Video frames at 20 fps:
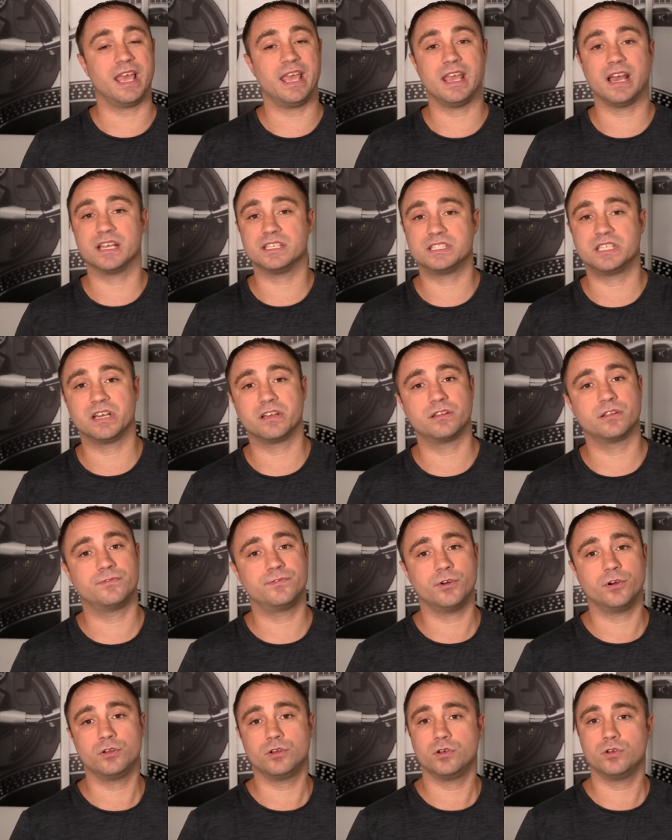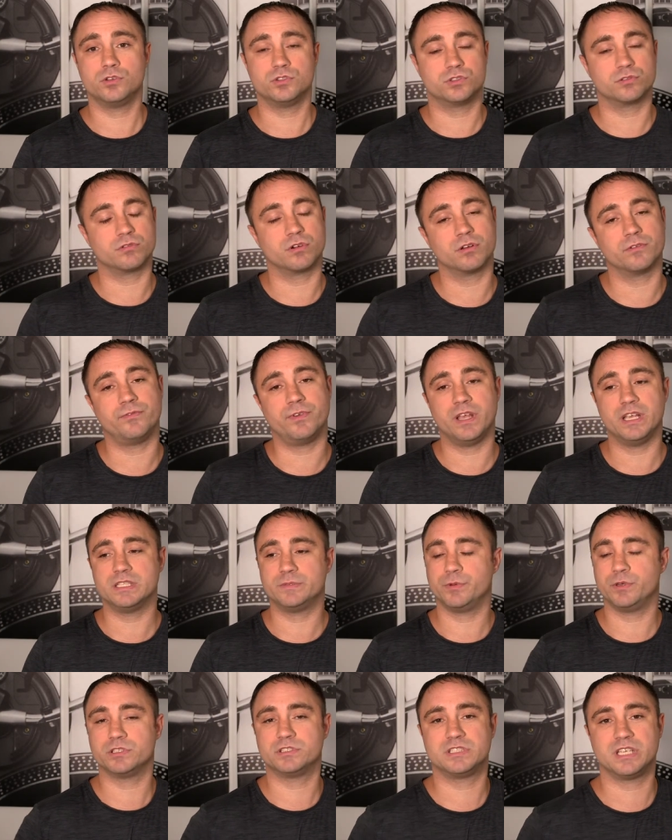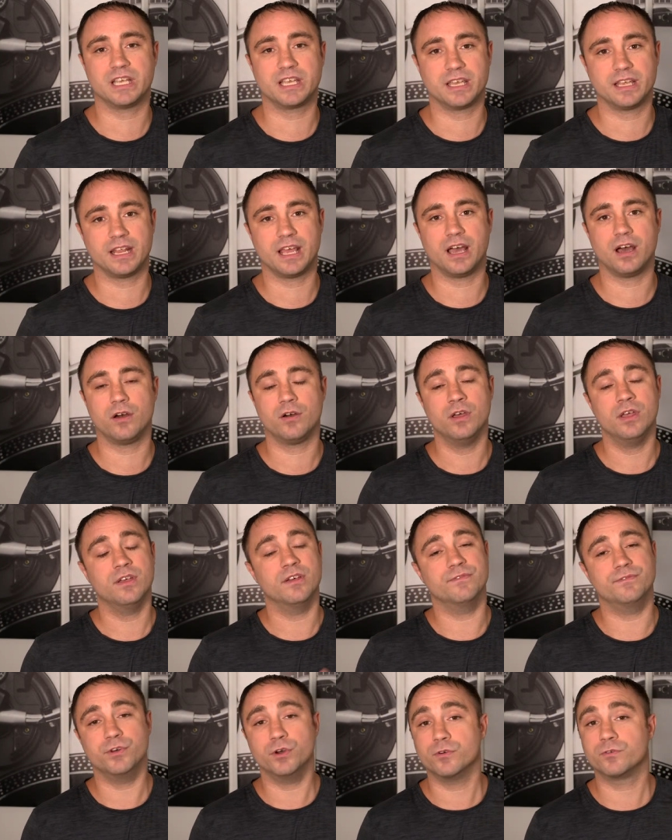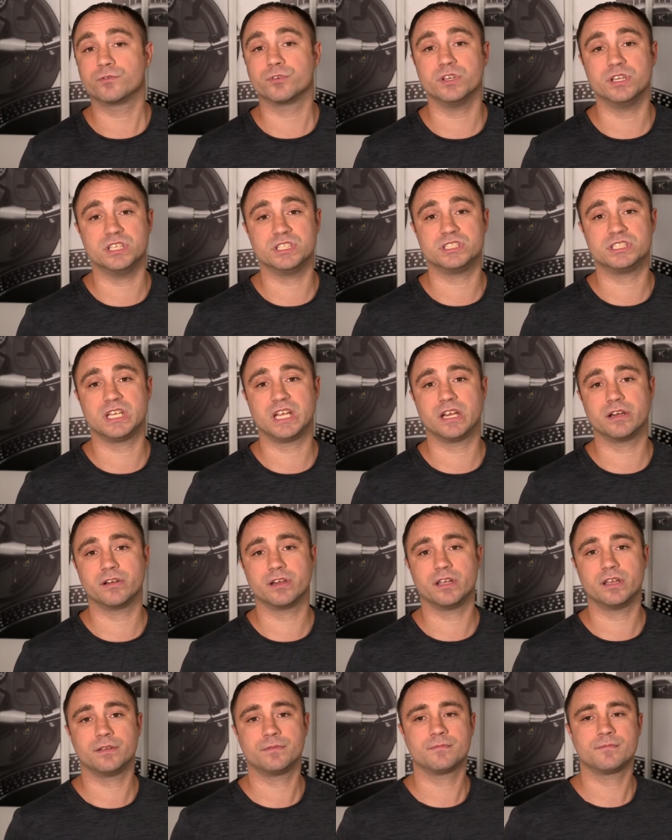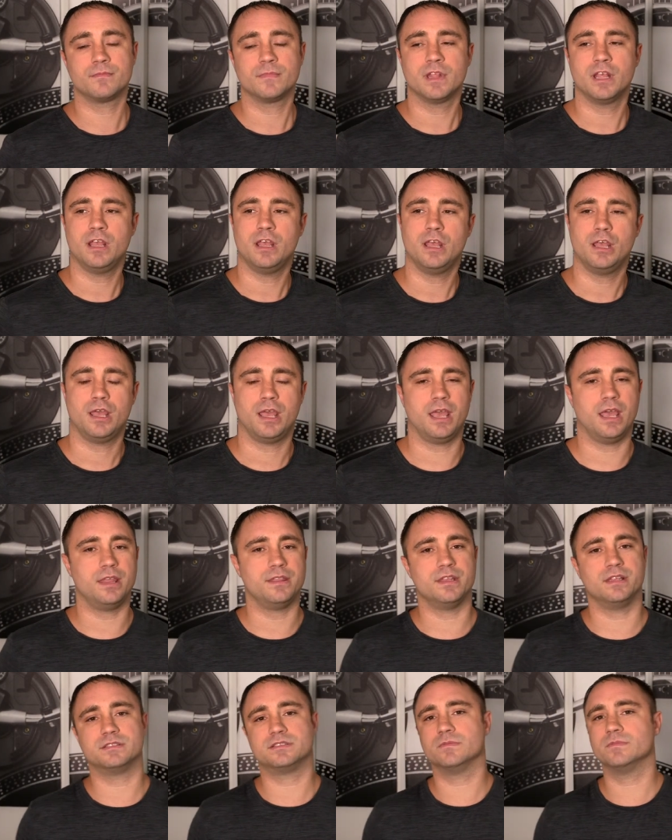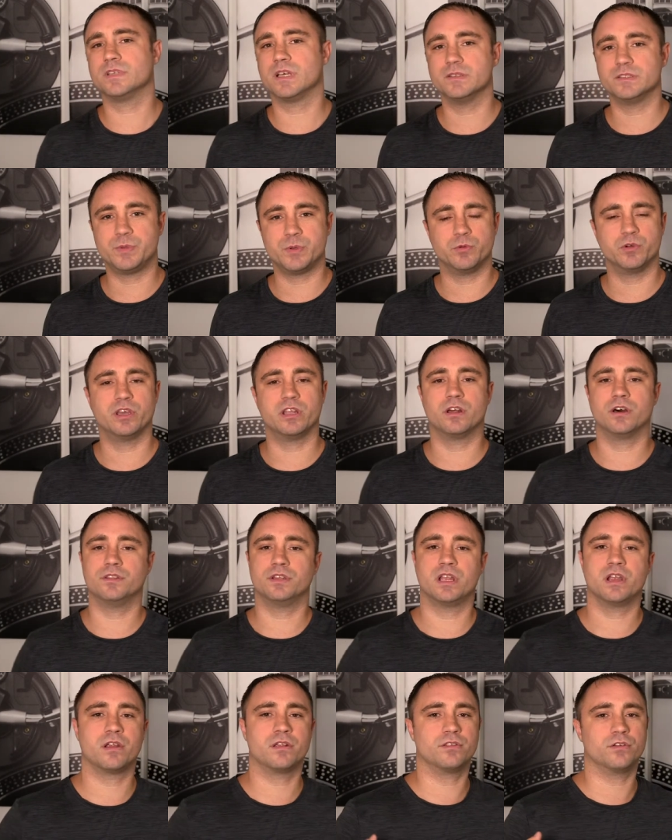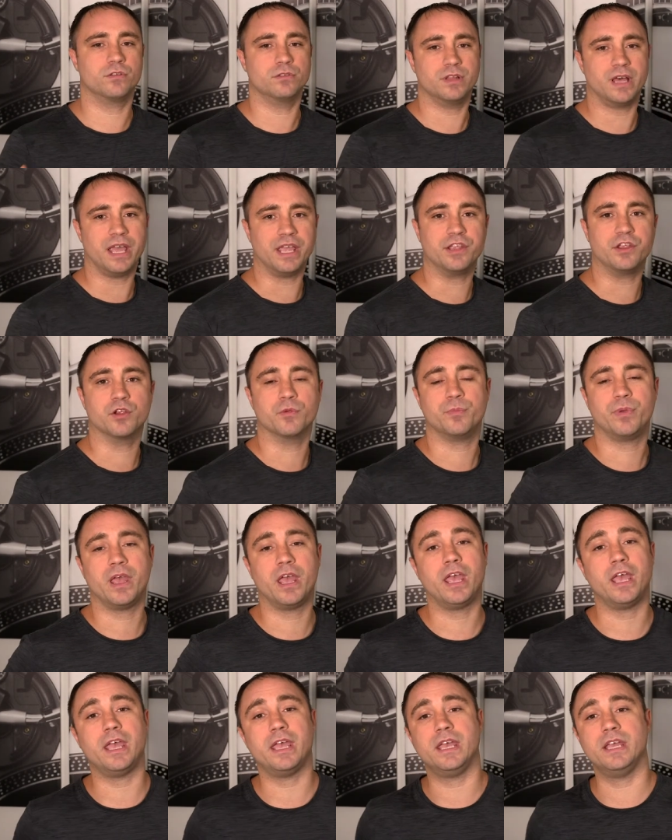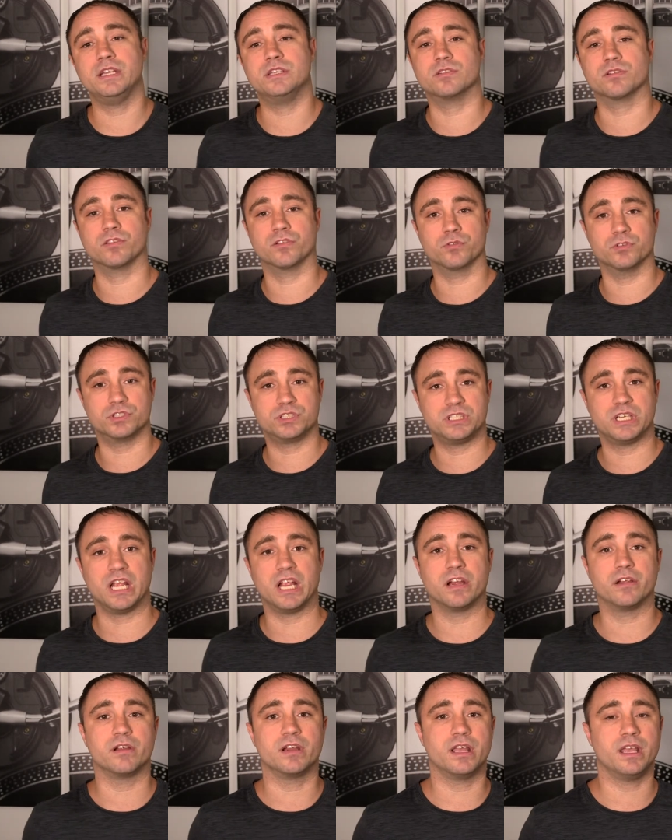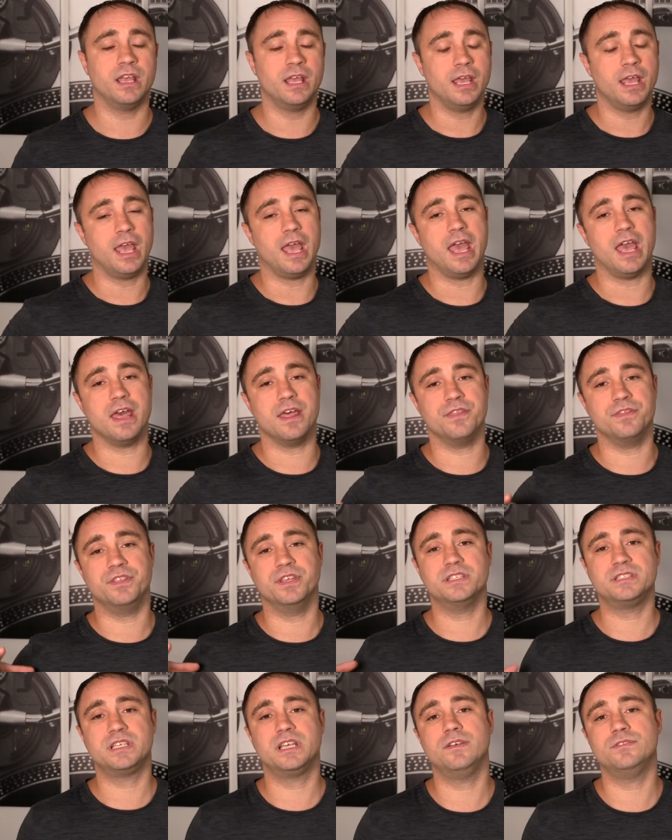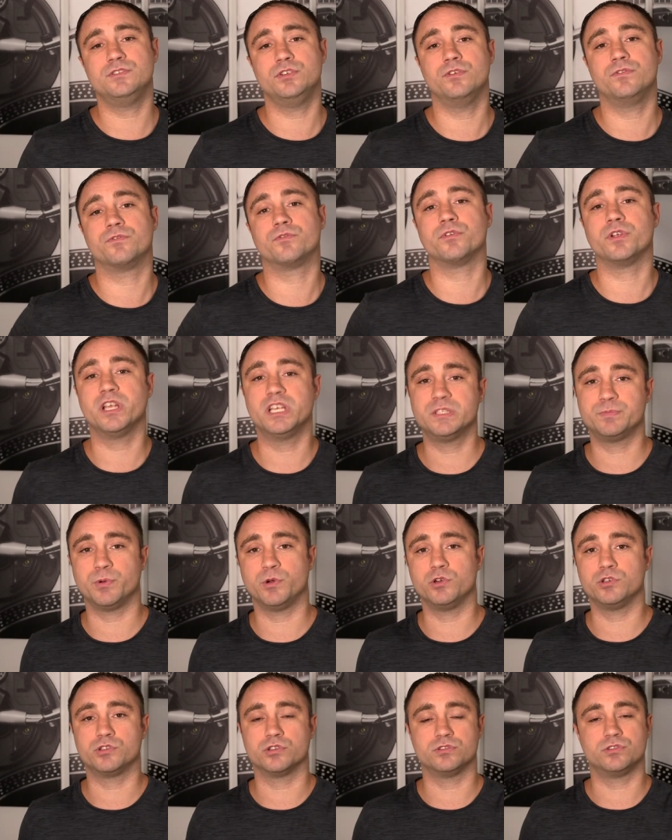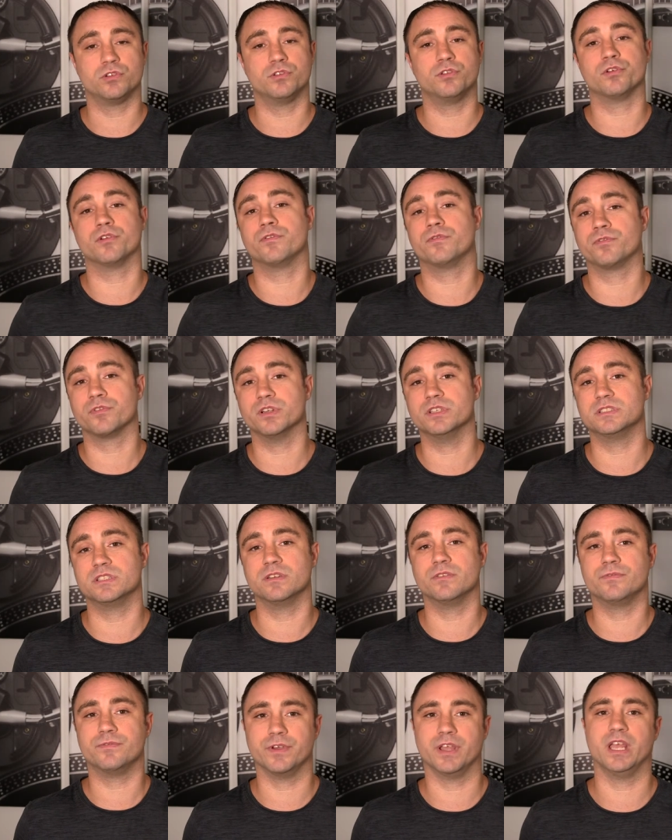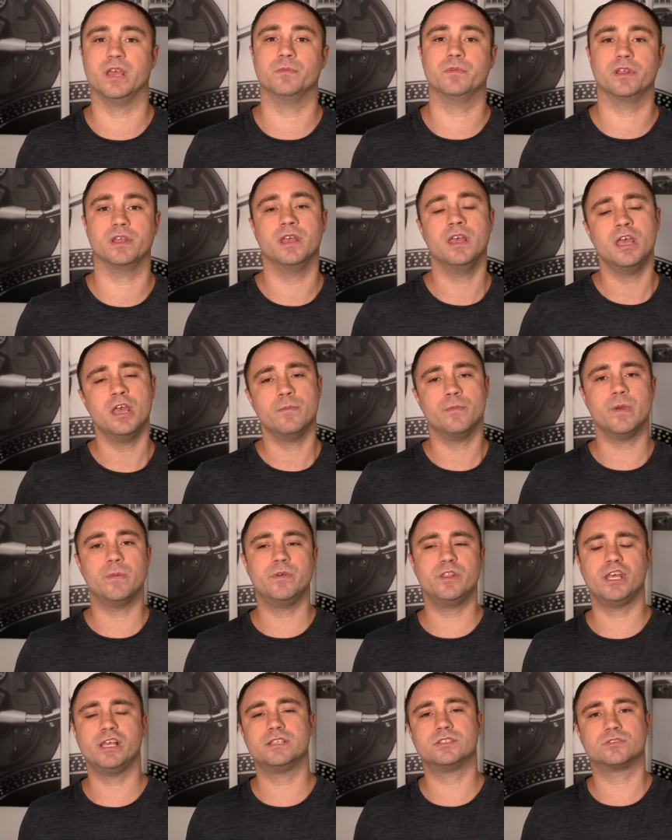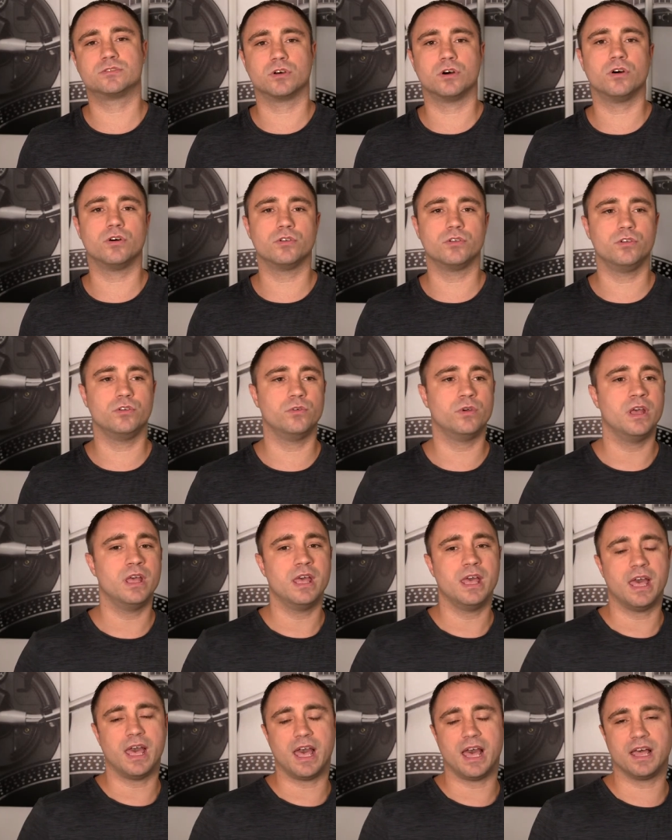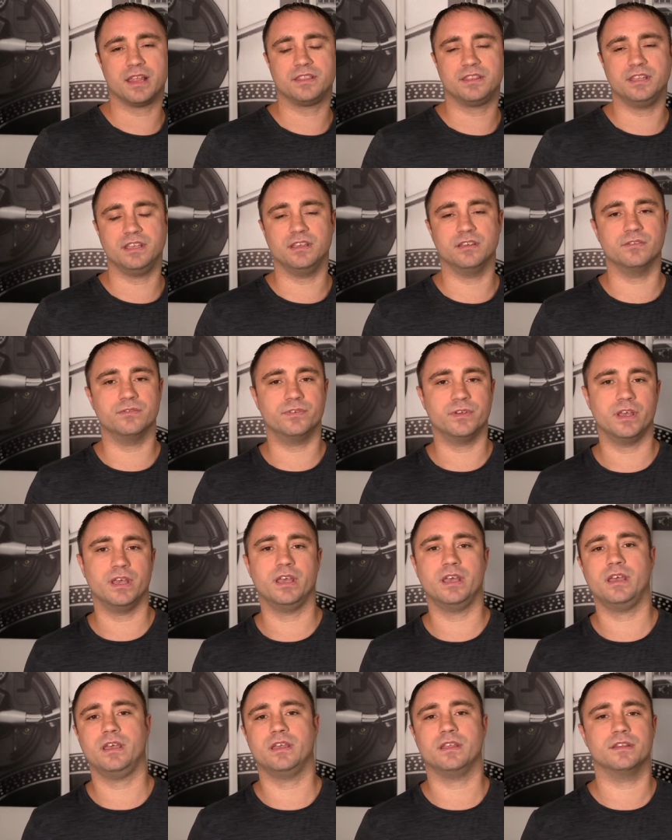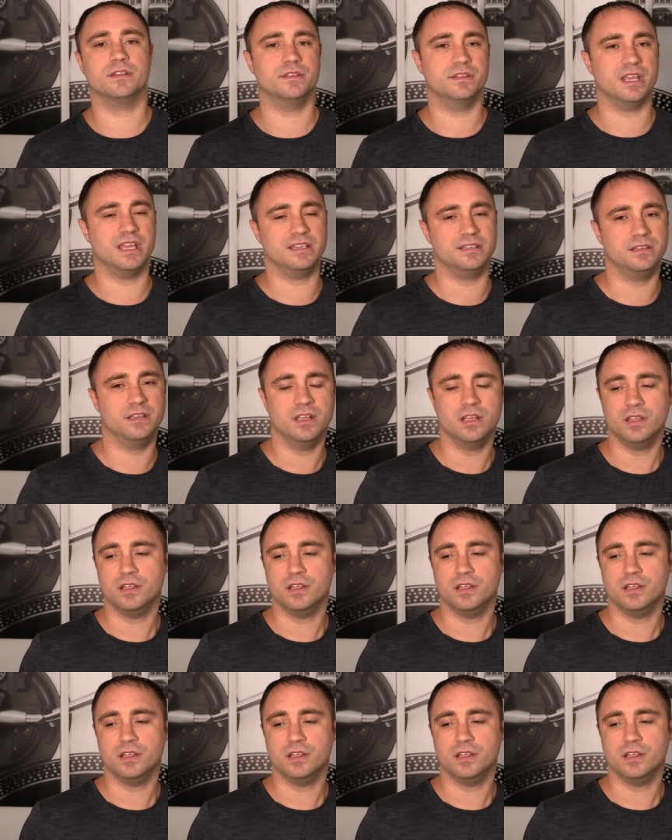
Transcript: hey, I shared the photos. They're on Facebook. Check it out. Feel free to share it. And then sometimes people get on there and they'll like your page or they'll share it. And this gives you free exposure to their friends and family. Maybe they saw you at the event and they